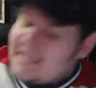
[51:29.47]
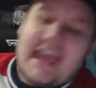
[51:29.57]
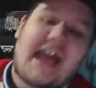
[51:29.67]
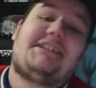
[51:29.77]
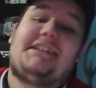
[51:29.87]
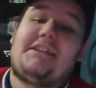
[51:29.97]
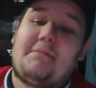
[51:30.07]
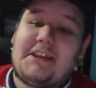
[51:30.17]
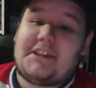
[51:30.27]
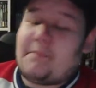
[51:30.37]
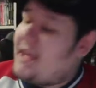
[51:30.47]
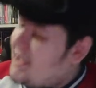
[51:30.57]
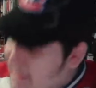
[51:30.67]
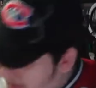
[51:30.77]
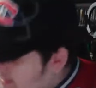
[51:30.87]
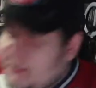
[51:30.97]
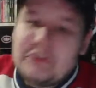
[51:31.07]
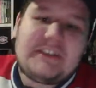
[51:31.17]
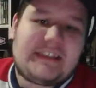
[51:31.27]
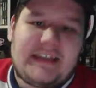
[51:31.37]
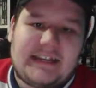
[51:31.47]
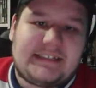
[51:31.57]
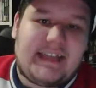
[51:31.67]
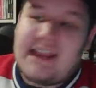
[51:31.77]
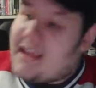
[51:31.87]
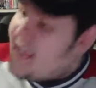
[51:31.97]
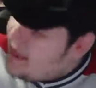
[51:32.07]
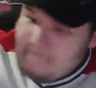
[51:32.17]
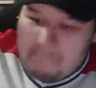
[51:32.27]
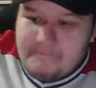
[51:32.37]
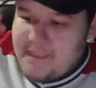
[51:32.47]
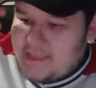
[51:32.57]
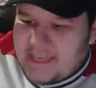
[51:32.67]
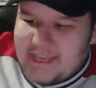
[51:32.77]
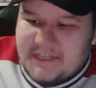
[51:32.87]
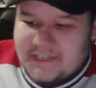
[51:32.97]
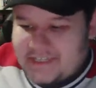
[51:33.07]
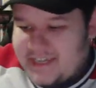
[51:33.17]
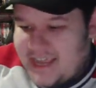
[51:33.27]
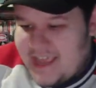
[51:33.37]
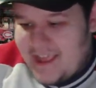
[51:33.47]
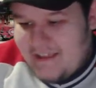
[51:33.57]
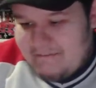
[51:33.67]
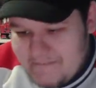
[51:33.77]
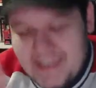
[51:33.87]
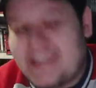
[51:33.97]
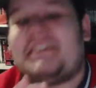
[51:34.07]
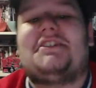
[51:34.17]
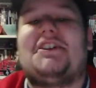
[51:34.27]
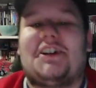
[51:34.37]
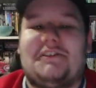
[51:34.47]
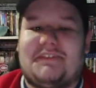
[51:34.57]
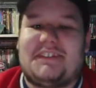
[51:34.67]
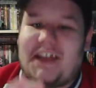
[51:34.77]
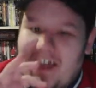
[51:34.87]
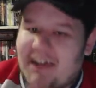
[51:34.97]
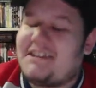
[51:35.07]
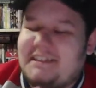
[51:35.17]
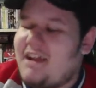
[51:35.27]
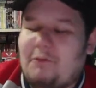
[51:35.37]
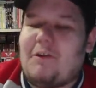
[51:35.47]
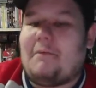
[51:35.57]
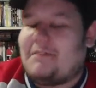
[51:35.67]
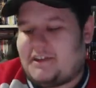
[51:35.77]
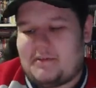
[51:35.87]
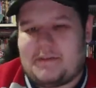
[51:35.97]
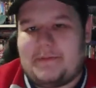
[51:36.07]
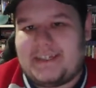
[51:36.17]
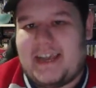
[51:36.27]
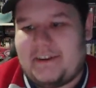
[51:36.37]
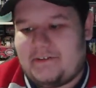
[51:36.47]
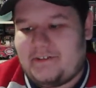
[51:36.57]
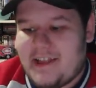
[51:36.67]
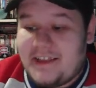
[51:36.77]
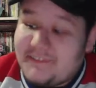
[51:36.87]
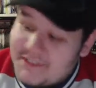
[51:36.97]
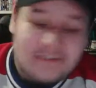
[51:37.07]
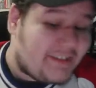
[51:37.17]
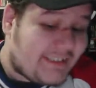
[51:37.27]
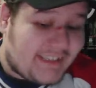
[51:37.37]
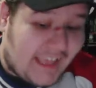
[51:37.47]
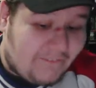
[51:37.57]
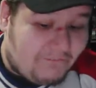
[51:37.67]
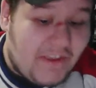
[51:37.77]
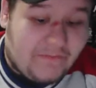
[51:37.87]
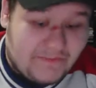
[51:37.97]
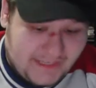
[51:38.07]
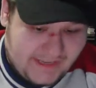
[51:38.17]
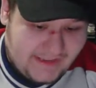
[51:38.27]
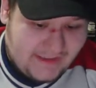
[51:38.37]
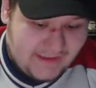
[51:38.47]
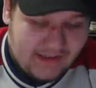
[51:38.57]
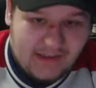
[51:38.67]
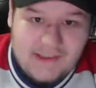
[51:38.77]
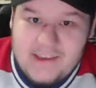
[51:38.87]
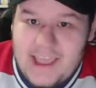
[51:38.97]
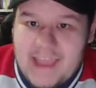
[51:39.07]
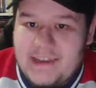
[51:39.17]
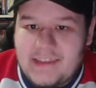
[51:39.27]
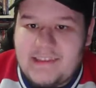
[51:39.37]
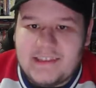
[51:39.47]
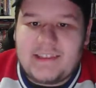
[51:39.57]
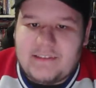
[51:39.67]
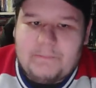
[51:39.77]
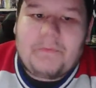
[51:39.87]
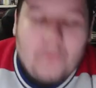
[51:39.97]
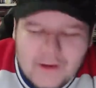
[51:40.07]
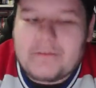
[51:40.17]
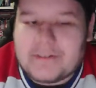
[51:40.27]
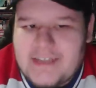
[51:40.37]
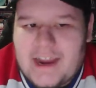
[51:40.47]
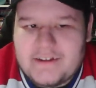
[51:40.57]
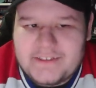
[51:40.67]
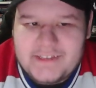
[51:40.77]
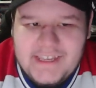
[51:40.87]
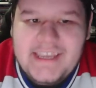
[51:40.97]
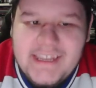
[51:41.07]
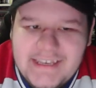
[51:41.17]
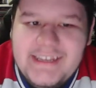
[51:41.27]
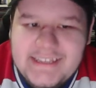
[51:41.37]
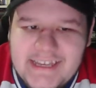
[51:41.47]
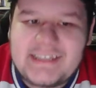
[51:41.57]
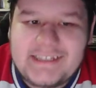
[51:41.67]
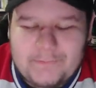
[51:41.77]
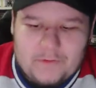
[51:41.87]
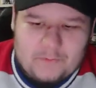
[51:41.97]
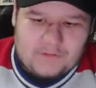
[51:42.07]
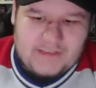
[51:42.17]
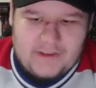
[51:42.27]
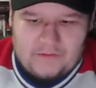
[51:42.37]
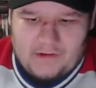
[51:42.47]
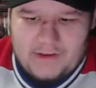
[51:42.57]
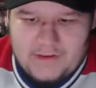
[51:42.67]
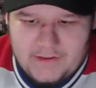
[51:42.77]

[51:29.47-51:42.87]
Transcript: cashes in on Money in the Bank and he loses the next day. He deserves a run with the WWE title. The dude is like 50. And before he retires, he needs at least one world title run.